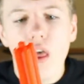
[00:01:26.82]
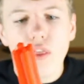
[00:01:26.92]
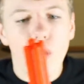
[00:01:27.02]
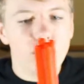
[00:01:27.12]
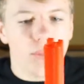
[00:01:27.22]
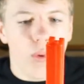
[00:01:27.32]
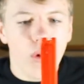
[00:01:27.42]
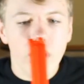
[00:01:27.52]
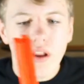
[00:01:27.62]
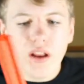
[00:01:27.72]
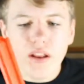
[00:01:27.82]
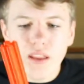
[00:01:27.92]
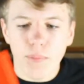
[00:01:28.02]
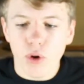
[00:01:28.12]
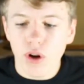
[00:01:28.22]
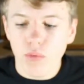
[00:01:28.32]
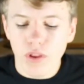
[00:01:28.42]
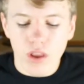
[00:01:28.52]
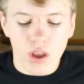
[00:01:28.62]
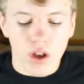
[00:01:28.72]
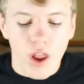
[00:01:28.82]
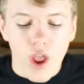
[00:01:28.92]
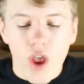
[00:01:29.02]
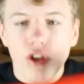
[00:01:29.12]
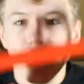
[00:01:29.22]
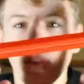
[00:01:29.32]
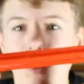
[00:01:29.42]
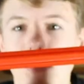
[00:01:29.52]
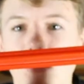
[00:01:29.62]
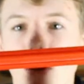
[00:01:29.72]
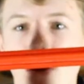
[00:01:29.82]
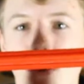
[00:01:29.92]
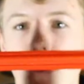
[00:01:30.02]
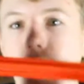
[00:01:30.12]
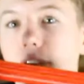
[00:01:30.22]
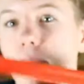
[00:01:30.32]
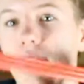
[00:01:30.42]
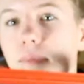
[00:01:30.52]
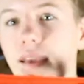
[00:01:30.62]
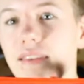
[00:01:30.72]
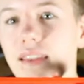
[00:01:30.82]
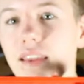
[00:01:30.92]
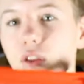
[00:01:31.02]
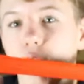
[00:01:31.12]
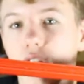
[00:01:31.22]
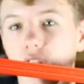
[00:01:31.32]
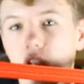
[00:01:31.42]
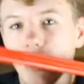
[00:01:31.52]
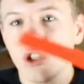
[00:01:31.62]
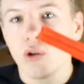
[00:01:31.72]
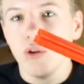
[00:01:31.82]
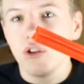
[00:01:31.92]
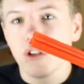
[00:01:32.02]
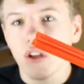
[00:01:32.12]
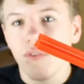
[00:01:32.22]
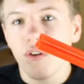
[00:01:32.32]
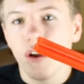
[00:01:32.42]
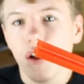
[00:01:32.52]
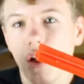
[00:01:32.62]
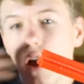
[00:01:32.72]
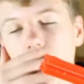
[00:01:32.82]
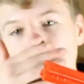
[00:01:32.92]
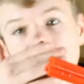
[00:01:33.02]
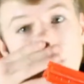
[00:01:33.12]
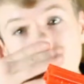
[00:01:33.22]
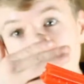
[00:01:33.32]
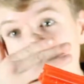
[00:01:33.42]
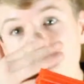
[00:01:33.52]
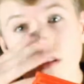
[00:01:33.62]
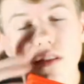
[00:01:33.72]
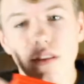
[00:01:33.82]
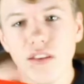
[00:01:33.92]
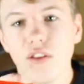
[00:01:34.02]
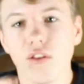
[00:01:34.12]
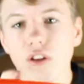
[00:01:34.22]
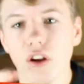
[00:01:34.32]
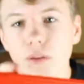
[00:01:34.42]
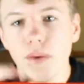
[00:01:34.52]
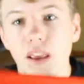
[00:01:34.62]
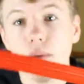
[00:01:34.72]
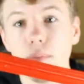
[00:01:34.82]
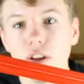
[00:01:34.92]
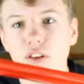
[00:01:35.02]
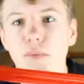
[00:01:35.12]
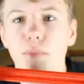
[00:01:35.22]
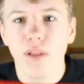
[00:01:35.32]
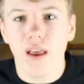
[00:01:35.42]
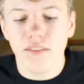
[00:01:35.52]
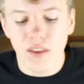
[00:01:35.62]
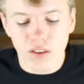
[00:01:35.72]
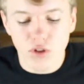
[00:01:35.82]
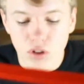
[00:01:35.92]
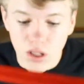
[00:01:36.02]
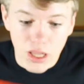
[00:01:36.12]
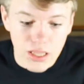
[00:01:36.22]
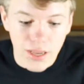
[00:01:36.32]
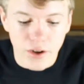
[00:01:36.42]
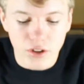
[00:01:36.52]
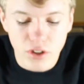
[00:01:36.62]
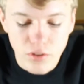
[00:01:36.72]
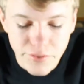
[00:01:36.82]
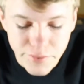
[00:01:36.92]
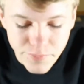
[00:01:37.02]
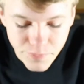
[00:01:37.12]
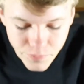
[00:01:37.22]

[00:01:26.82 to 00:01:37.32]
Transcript: No support needed. They printed really good. So these are going to be basically the extrusions off other types of printers. This is going to be it, but it's going to be plastic. So it's a lot lighter too even.